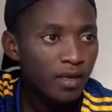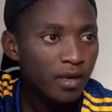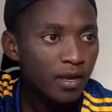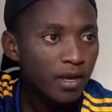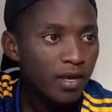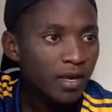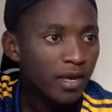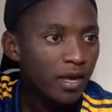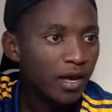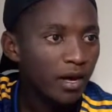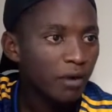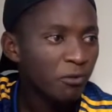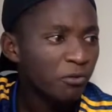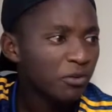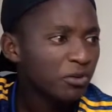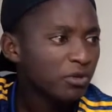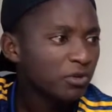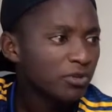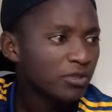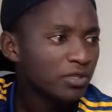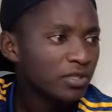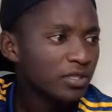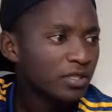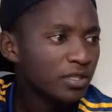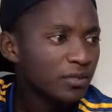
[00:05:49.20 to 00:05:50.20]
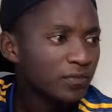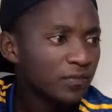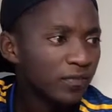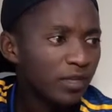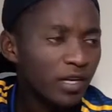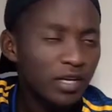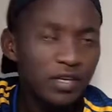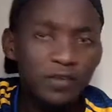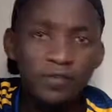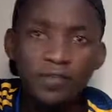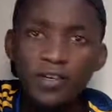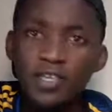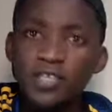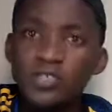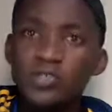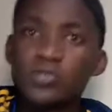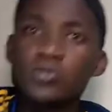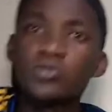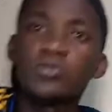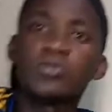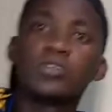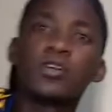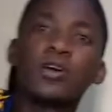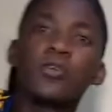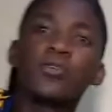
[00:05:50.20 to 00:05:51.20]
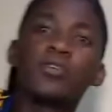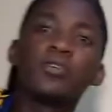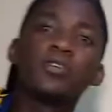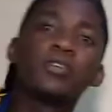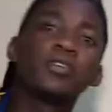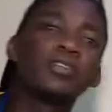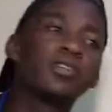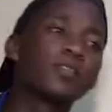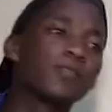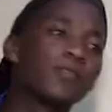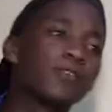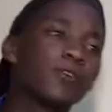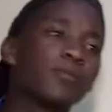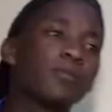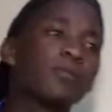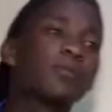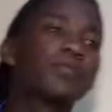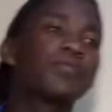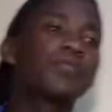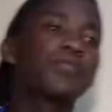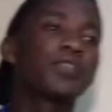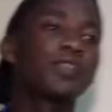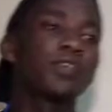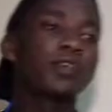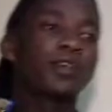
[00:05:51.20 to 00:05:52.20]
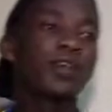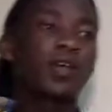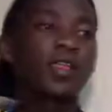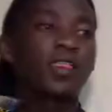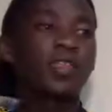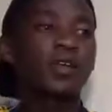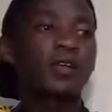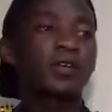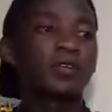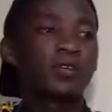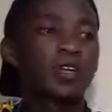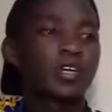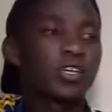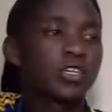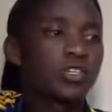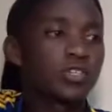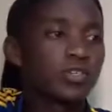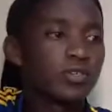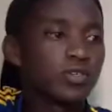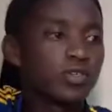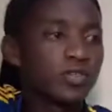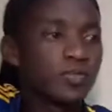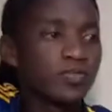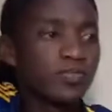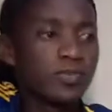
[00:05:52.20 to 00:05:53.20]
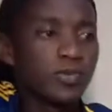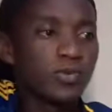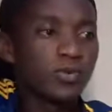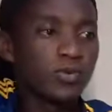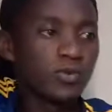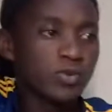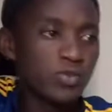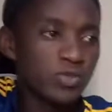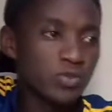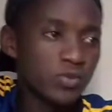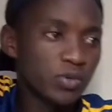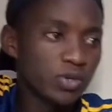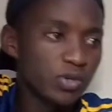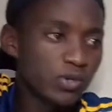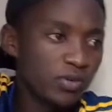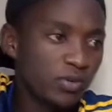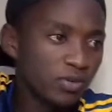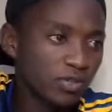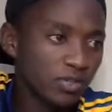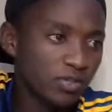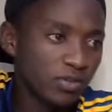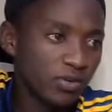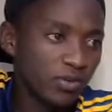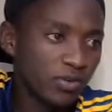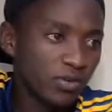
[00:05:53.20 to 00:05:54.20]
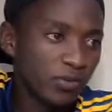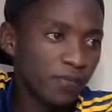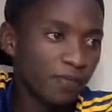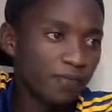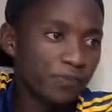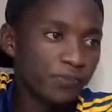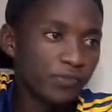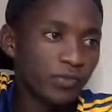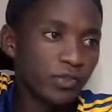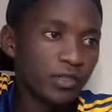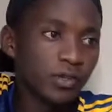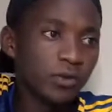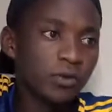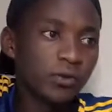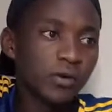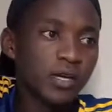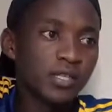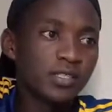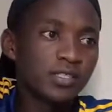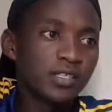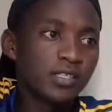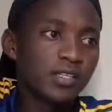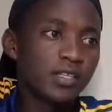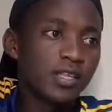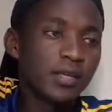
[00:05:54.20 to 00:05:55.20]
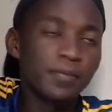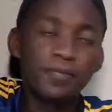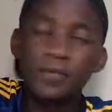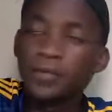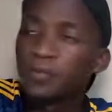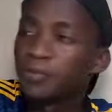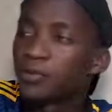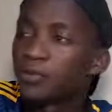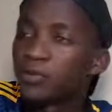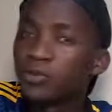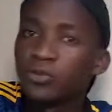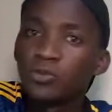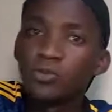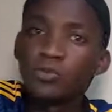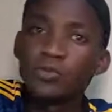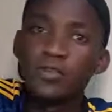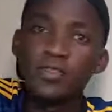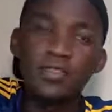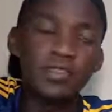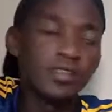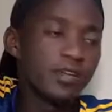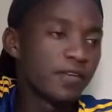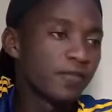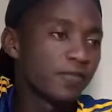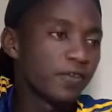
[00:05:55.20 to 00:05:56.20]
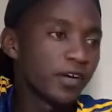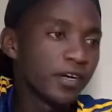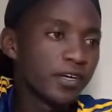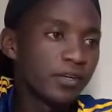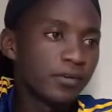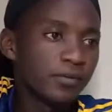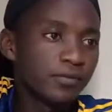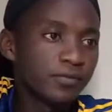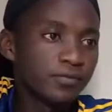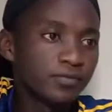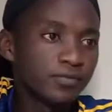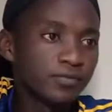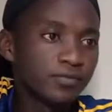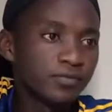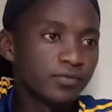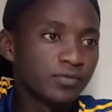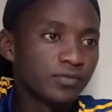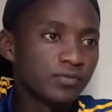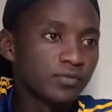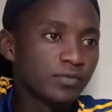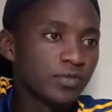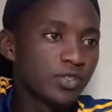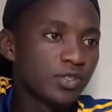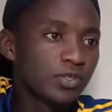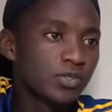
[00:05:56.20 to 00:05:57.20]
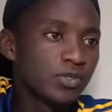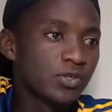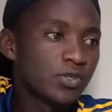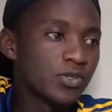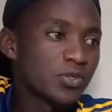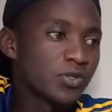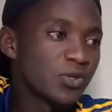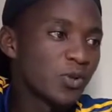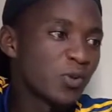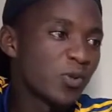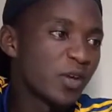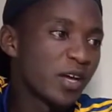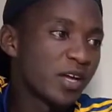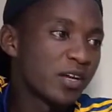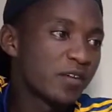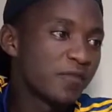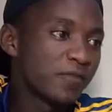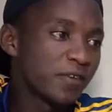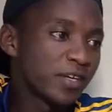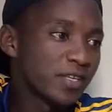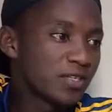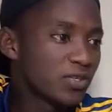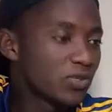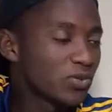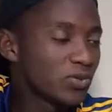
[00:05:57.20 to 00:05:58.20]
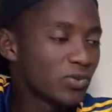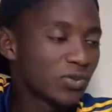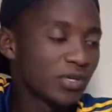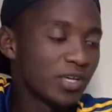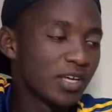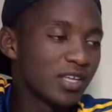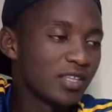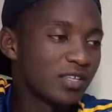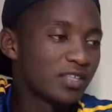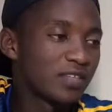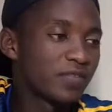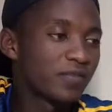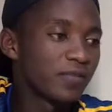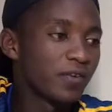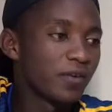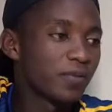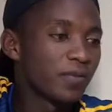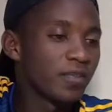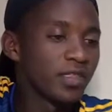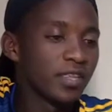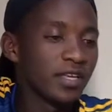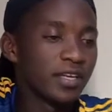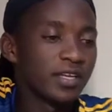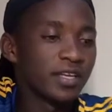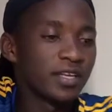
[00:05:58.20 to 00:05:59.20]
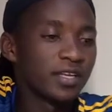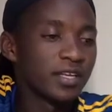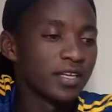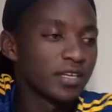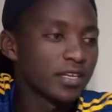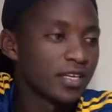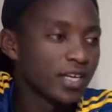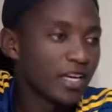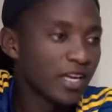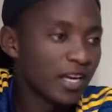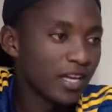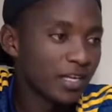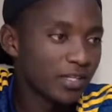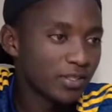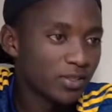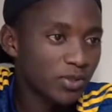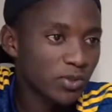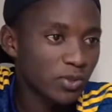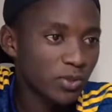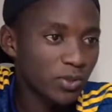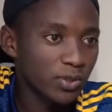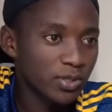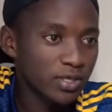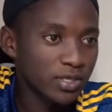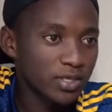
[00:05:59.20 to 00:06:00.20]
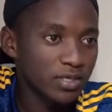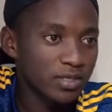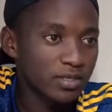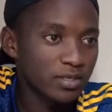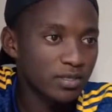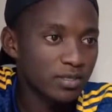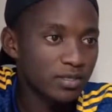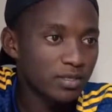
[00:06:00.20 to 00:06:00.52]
Yeah, we don't advise you to download it from other locations because we don't know what other people do with the file. So we advise you to get it from the direct source.